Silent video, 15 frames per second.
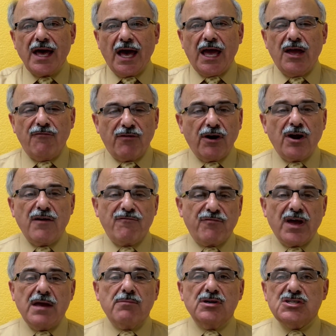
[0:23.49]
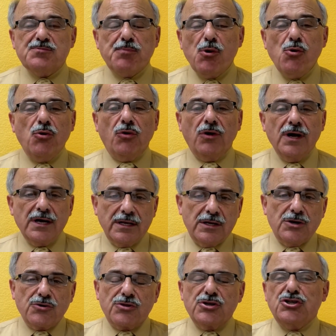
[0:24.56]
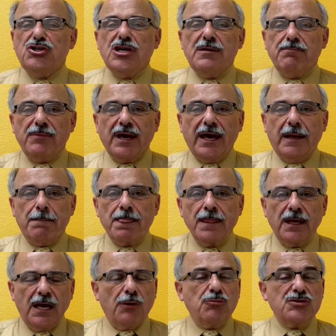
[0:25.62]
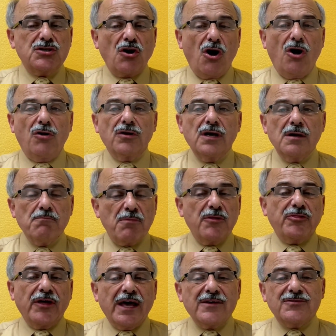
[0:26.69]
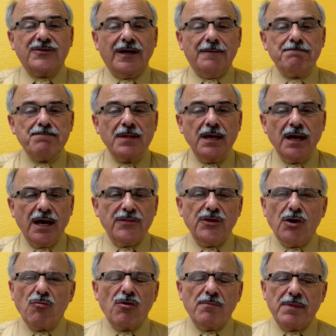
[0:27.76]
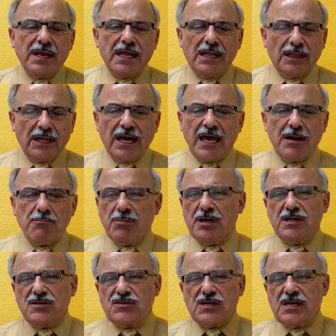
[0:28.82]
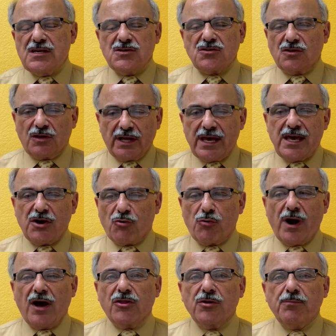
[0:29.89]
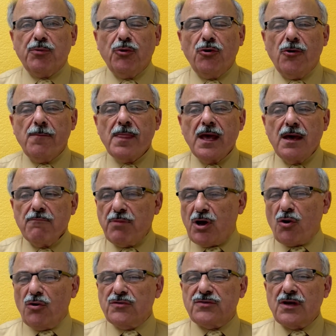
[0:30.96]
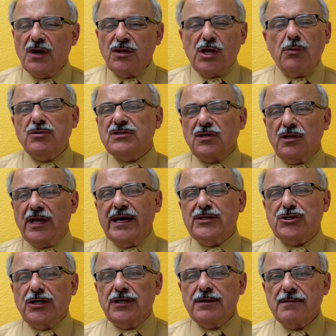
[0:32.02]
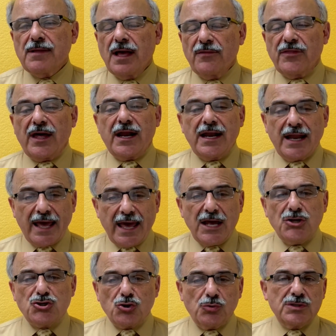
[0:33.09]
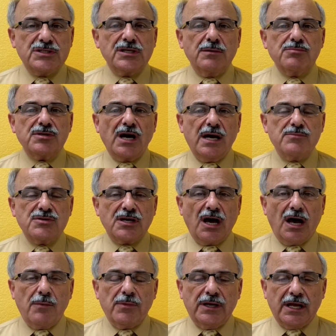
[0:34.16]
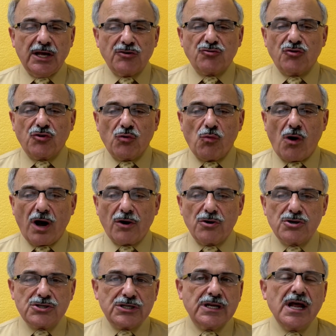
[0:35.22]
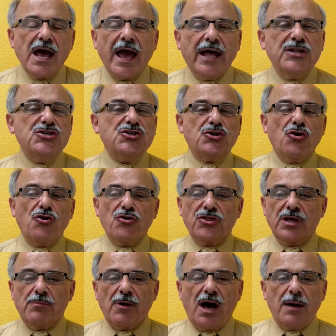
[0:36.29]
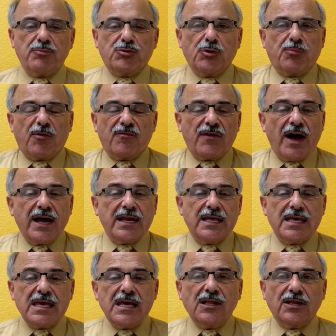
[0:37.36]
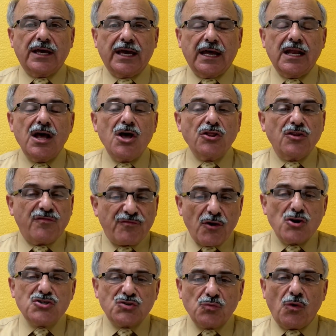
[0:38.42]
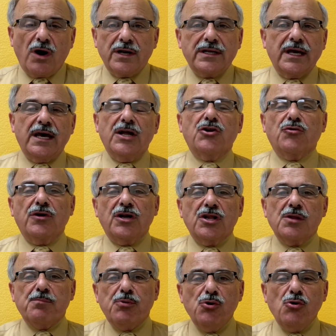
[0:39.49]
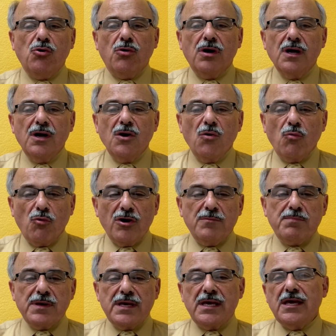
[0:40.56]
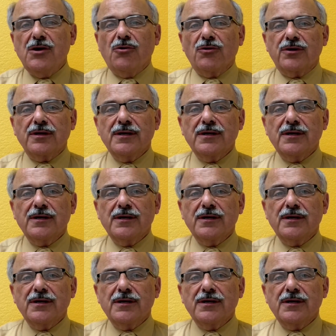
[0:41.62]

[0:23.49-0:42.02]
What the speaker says: a very famous pool near the sheep gate. It was called Bethesda. And there were many lame and diseased laying around the pool because there was a legend that an angel would sometimes come and enter the waters and stir them up to provide a healing. And the first one to enter into the pool would be healed.